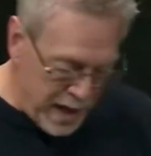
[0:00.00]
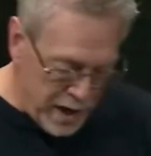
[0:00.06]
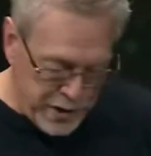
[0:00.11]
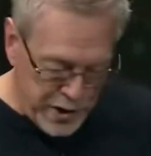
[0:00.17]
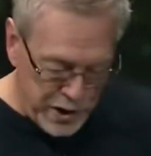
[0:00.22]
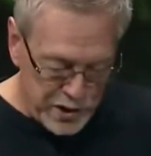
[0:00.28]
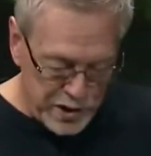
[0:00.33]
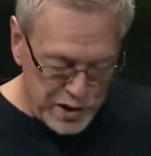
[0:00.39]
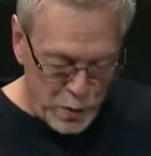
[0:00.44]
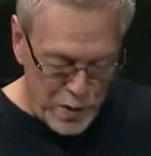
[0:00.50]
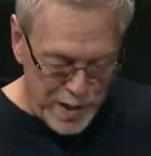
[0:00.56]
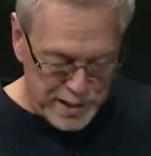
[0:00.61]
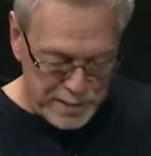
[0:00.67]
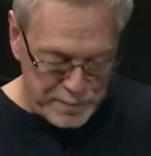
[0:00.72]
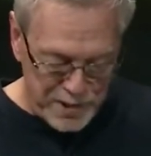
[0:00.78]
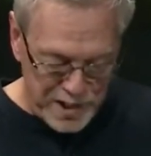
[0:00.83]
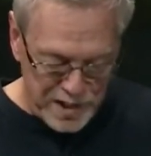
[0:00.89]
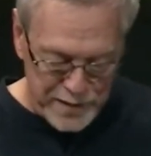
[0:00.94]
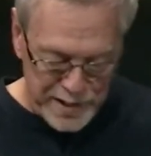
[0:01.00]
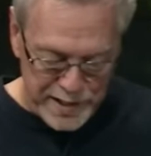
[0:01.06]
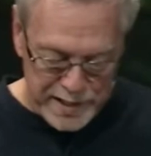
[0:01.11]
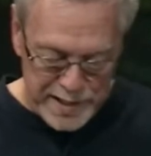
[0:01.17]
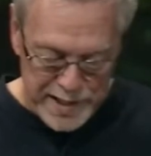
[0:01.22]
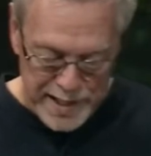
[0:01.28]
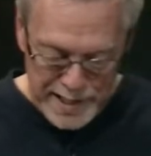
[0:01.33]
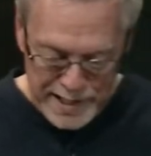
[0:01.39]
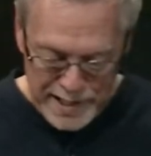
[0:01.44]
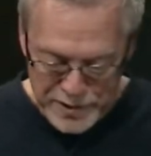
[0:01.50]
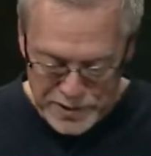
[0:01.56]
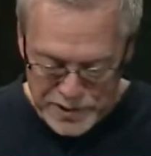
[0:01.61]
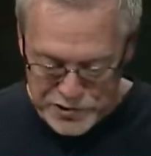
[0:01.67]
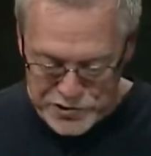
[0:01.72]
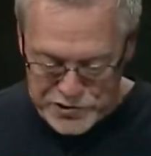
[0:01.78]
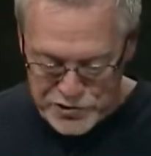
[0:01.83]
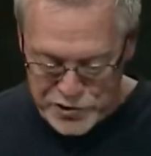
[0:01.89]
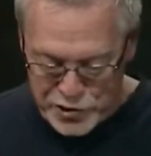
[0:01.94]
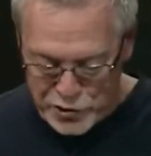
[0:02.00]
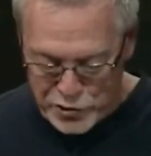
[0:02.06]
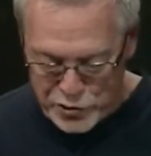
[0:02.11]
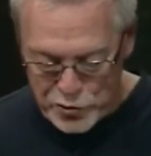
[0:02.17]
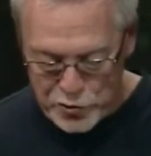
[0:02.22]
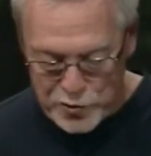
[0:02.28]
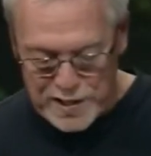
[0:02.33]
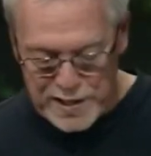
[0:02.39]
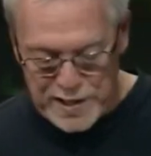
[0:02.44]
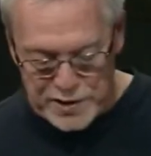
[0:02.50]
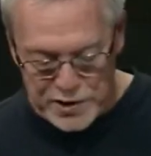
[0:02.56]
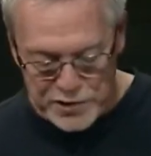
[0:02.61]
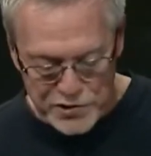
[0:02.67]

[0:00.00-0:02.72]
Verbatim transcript: how they're going to wind up living in this new,